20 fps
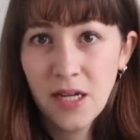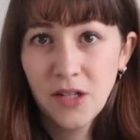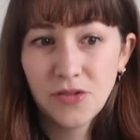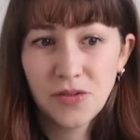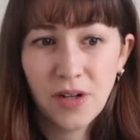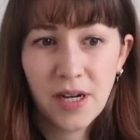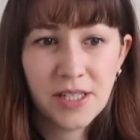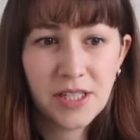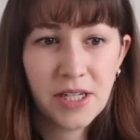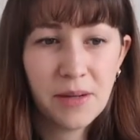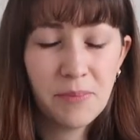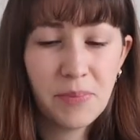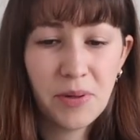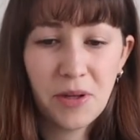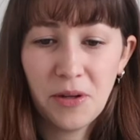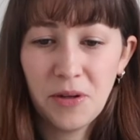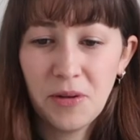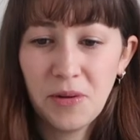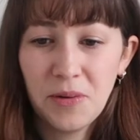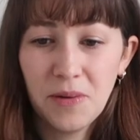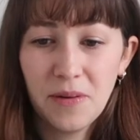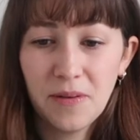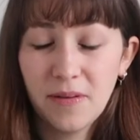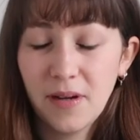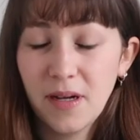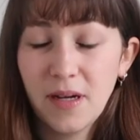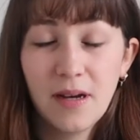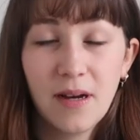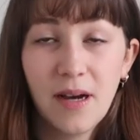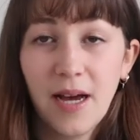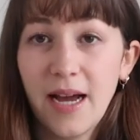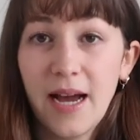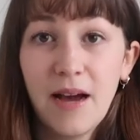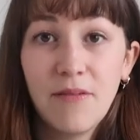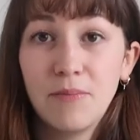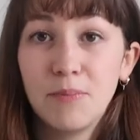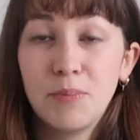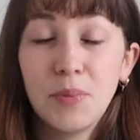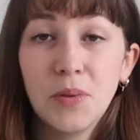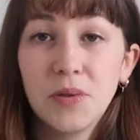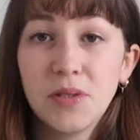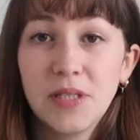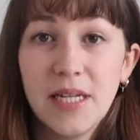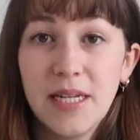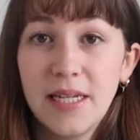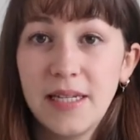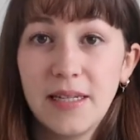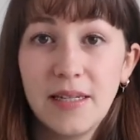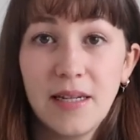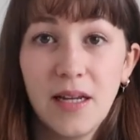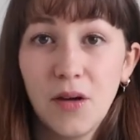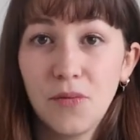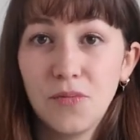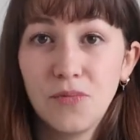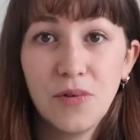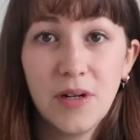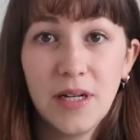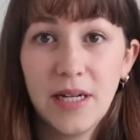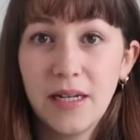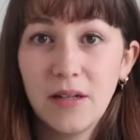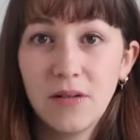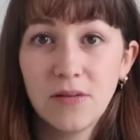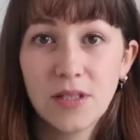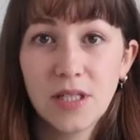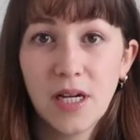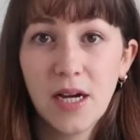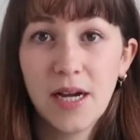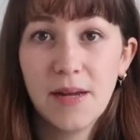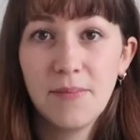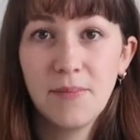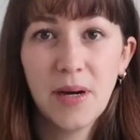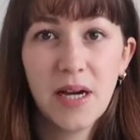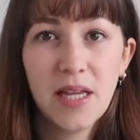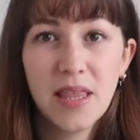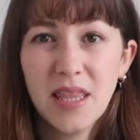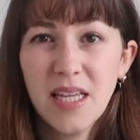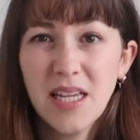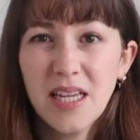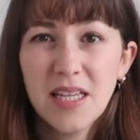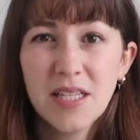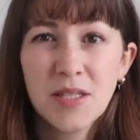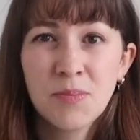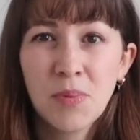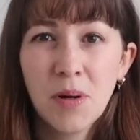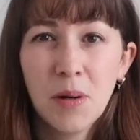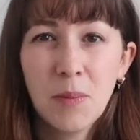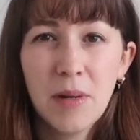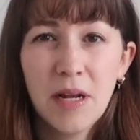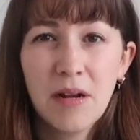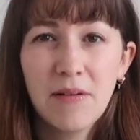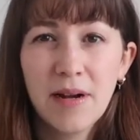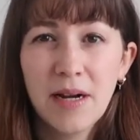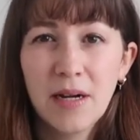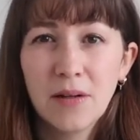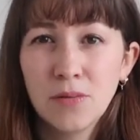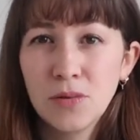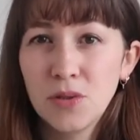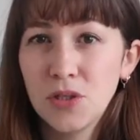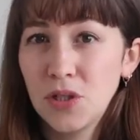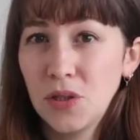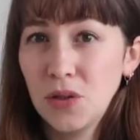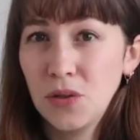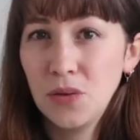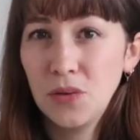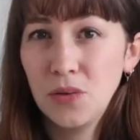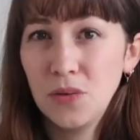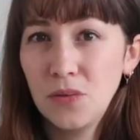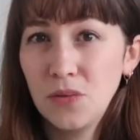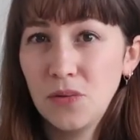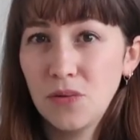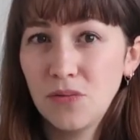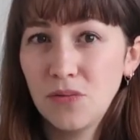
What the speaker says: Dry shampoo, I haven't bought it in a really long time, but I think it's probably around 2,